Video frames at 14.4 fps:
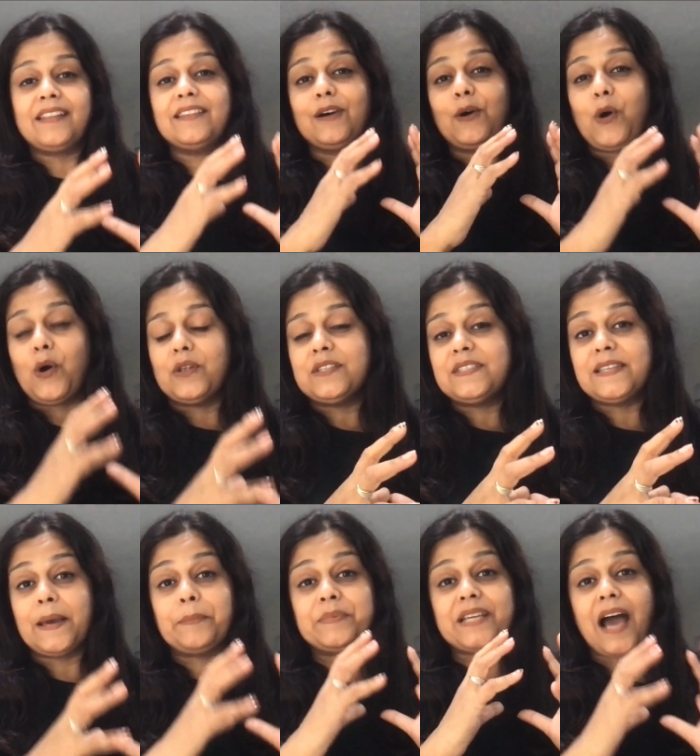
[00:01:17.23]
the
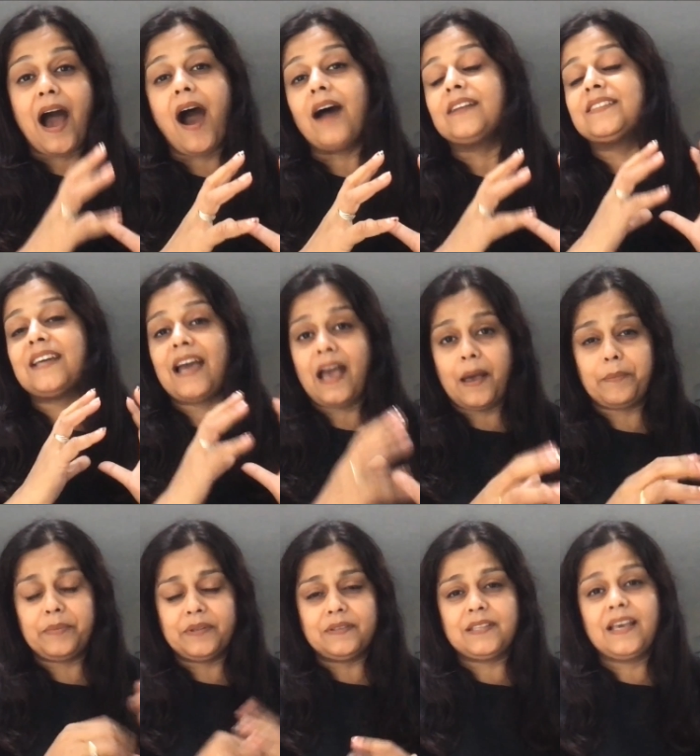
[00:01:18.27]
concept art
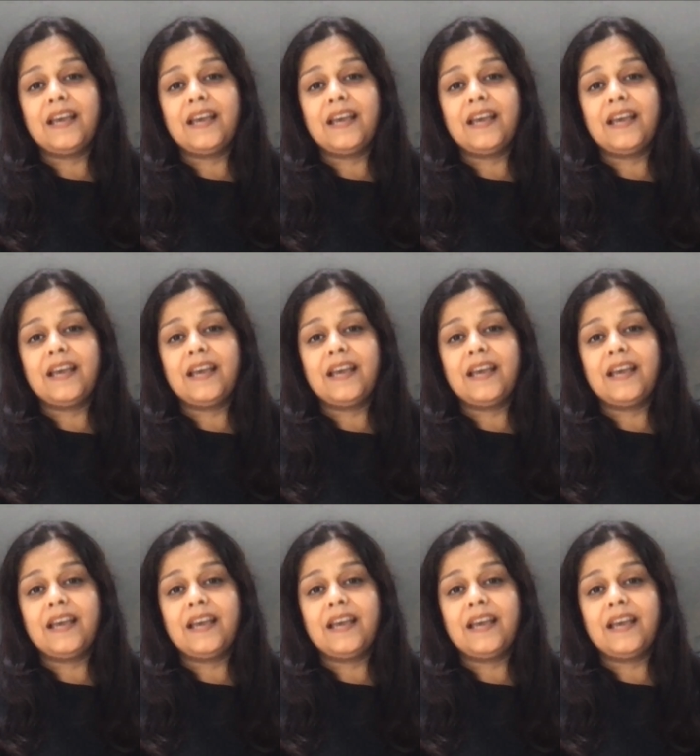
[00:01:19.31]
happens